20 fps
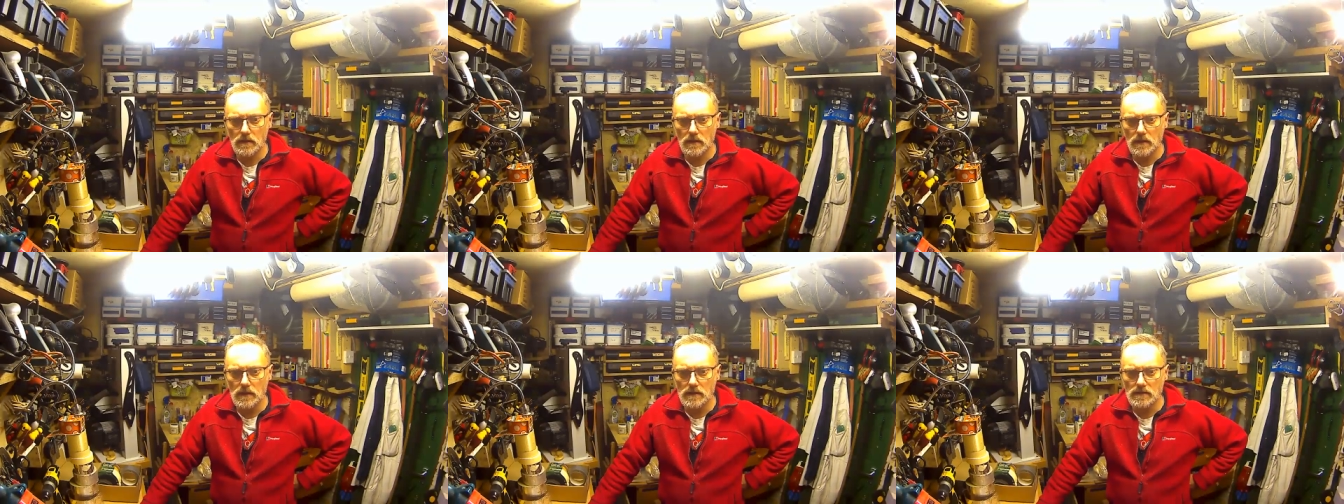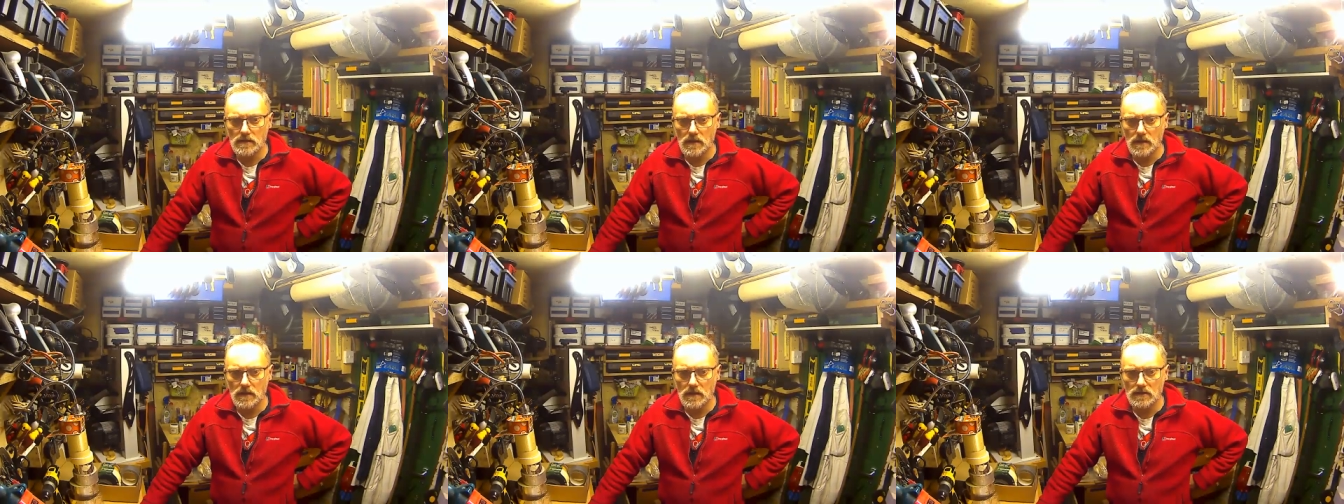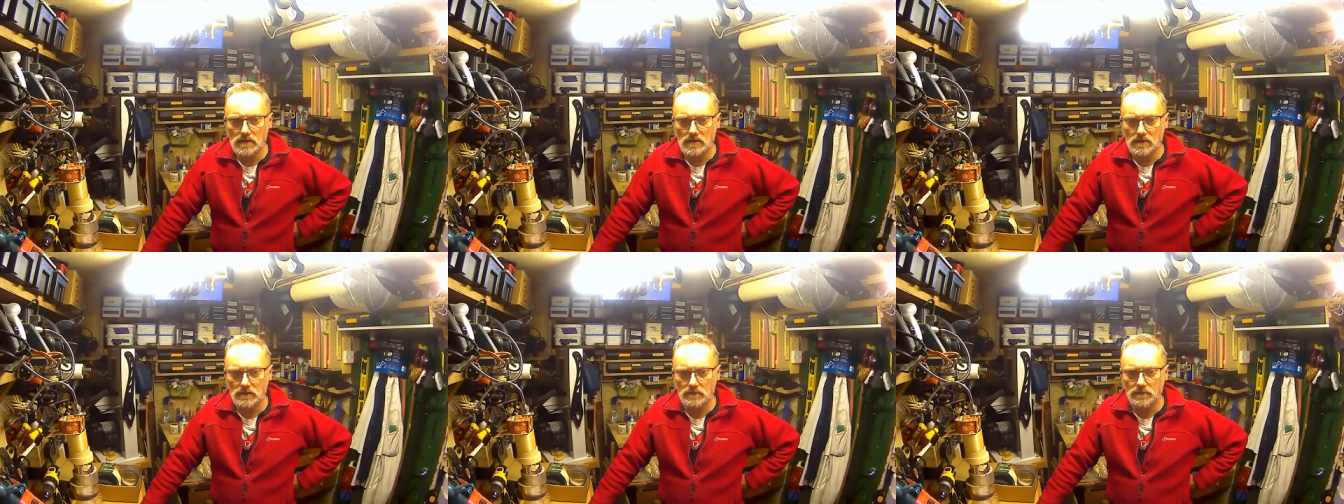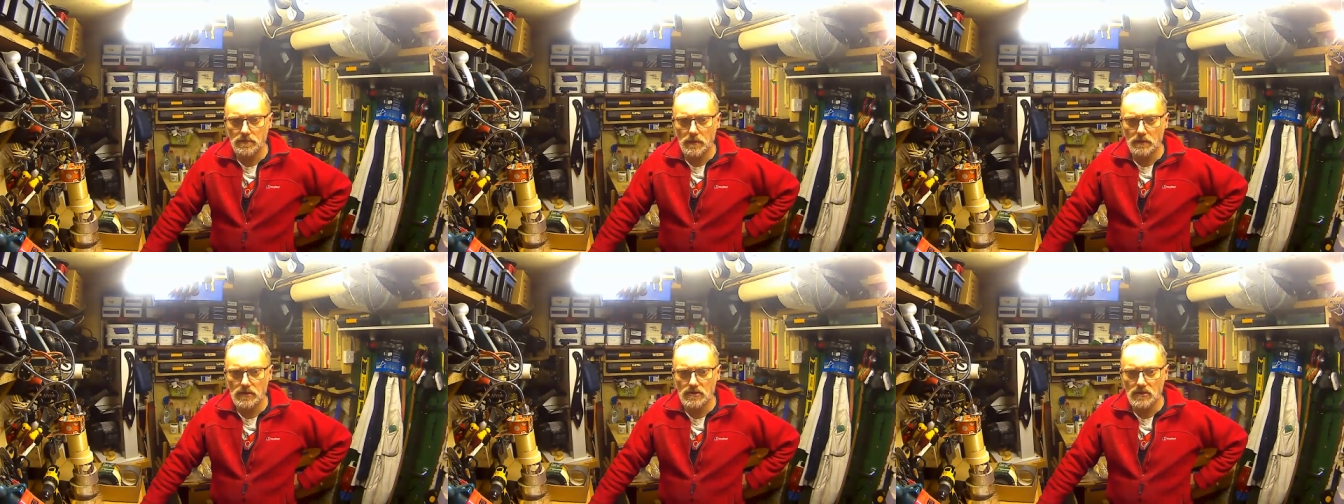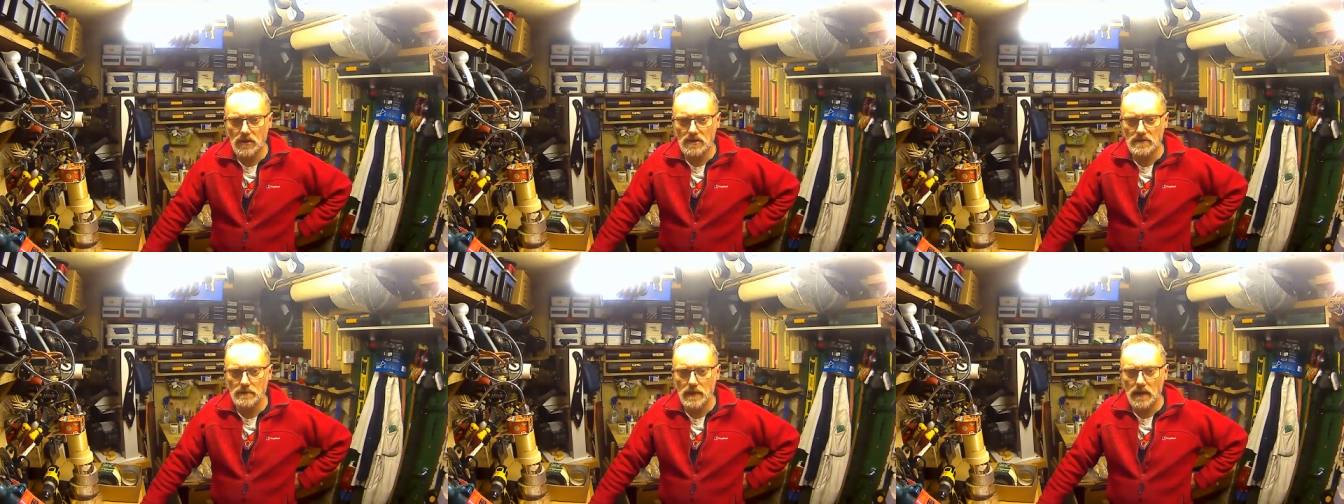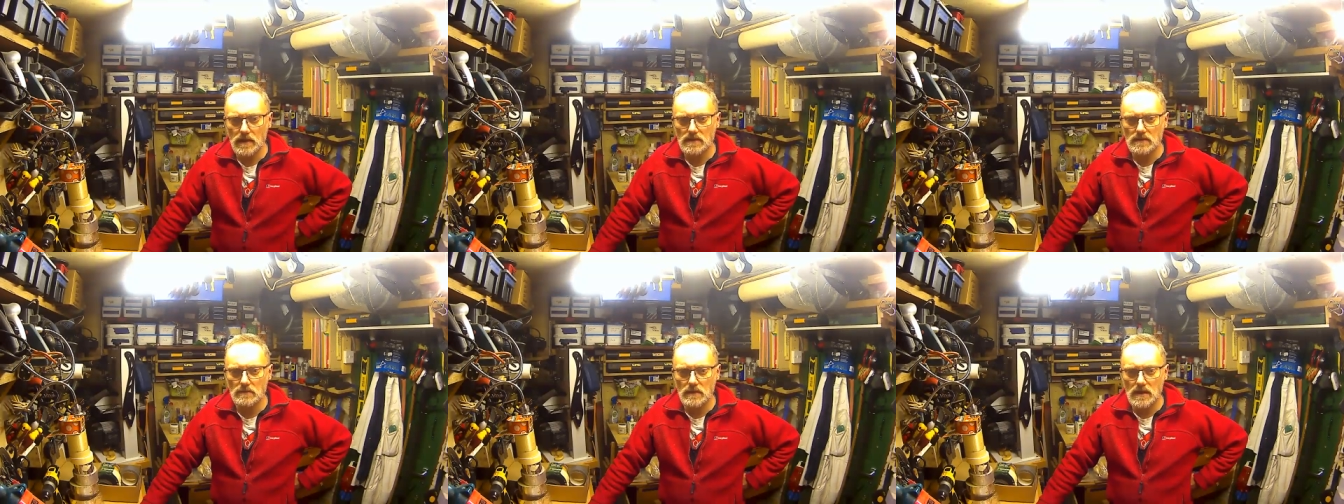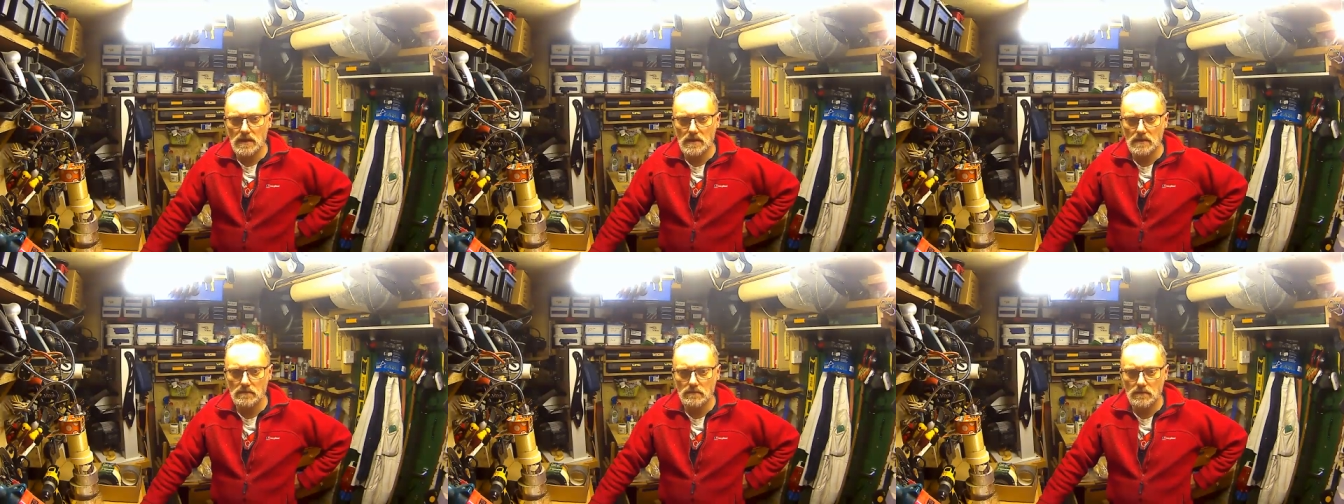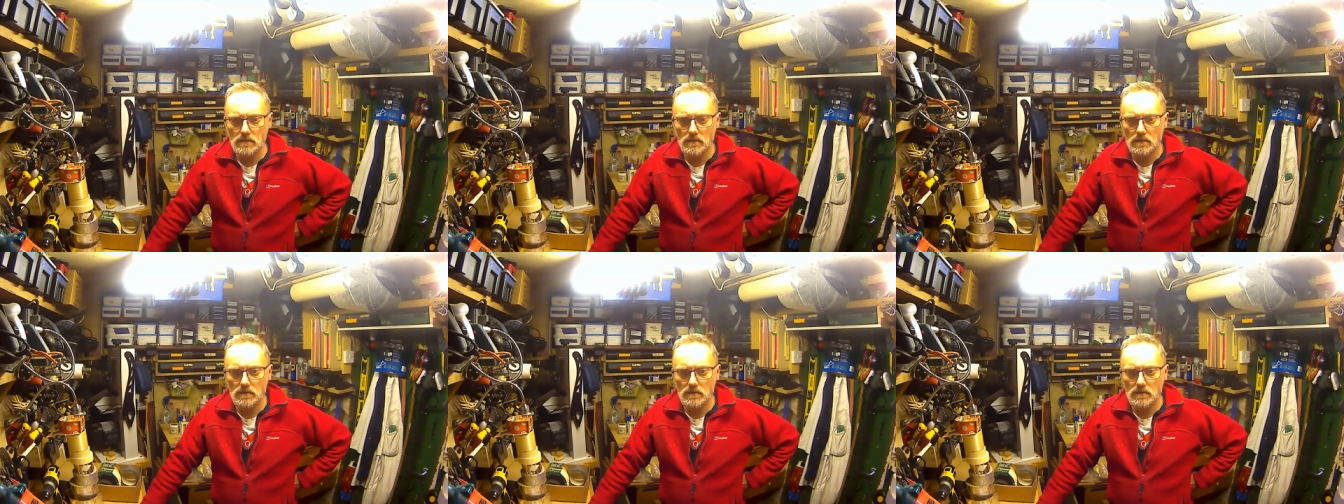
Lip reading: it's going to sort of maybe trace back to me.